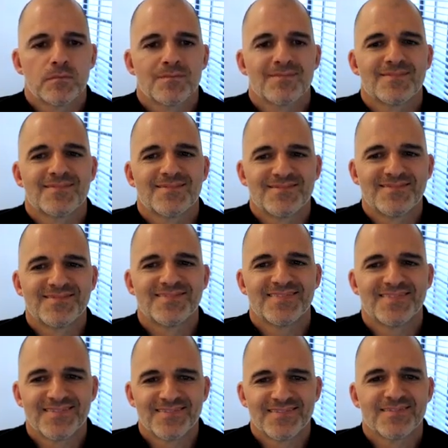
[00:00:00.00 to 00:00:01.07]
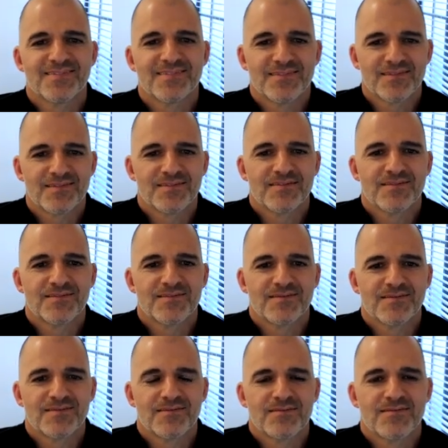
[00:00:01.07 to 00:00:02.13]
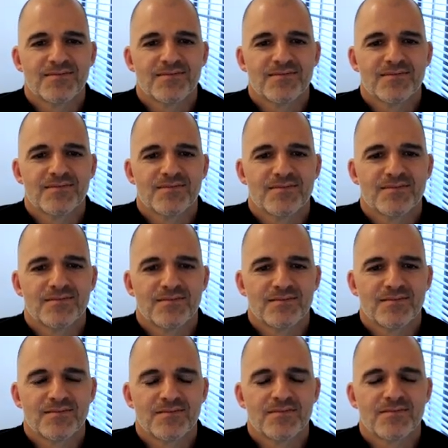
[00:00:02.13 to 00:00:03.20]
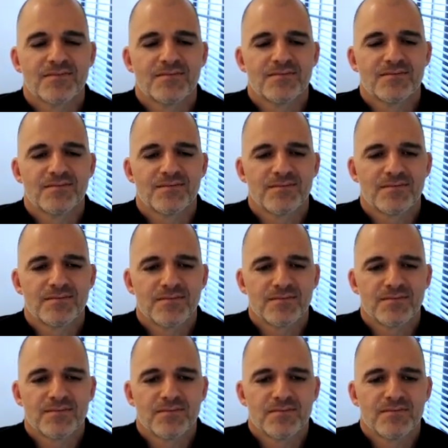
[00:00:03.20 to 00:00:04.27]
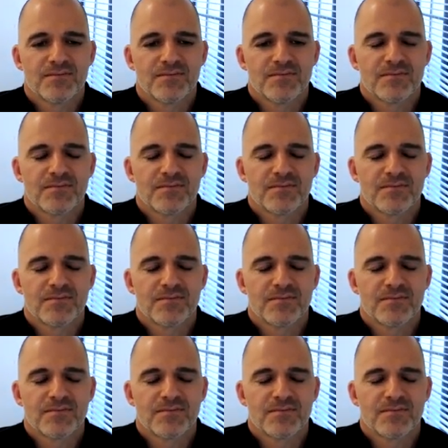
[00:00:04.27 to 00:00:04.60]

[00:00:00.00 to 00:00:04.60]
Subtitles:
This person isn't speaking.